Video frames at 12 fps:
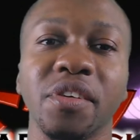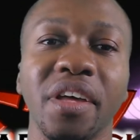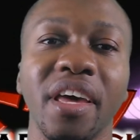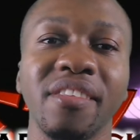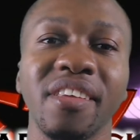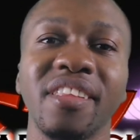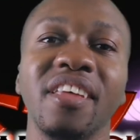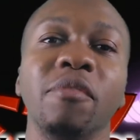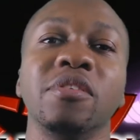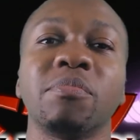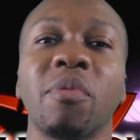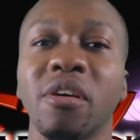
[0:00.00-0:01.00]
ended. It was
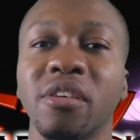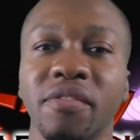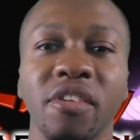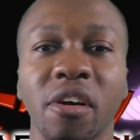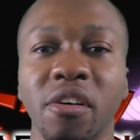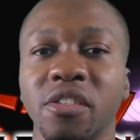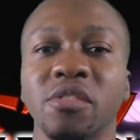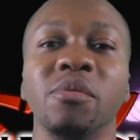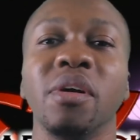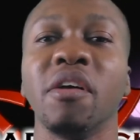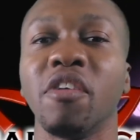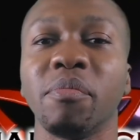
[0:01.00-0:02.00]
part of the Naruto New
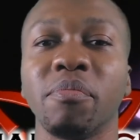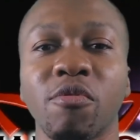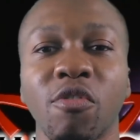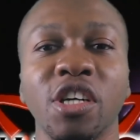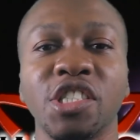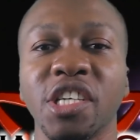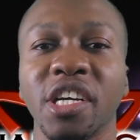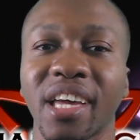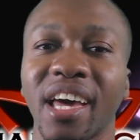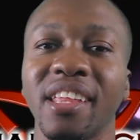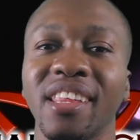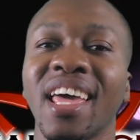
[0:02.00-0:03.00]
Era project,
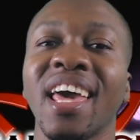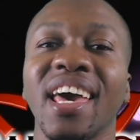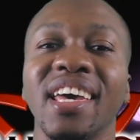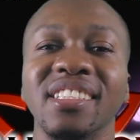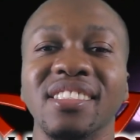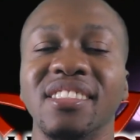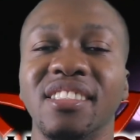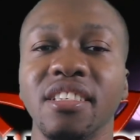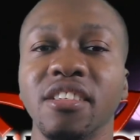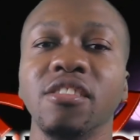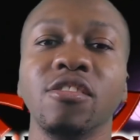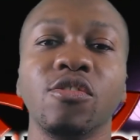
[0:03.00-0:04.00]
and it
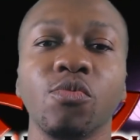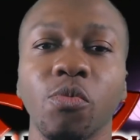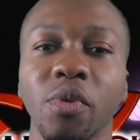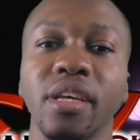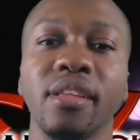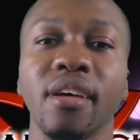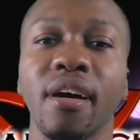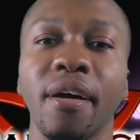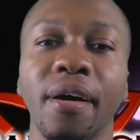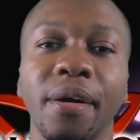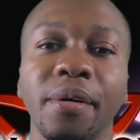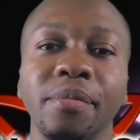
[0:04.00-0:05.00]
deals with
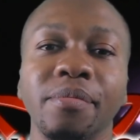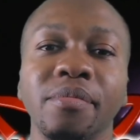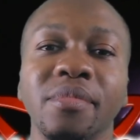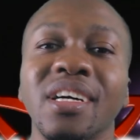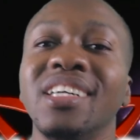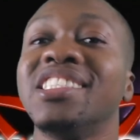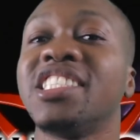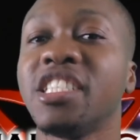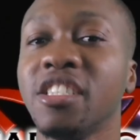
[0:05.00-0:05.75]
Shin